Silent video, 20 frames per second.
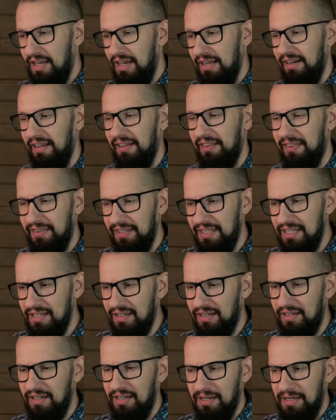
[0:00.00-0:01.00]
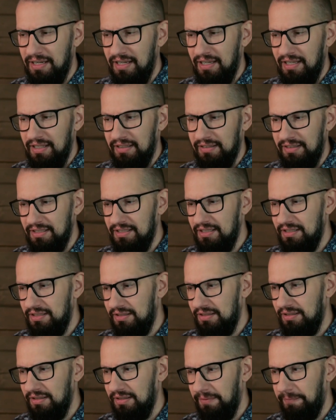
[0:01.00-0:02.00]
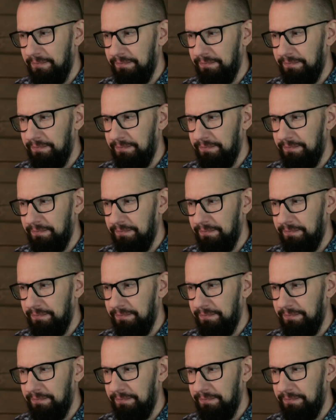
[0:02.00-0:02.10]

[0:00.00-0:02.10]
And I think this is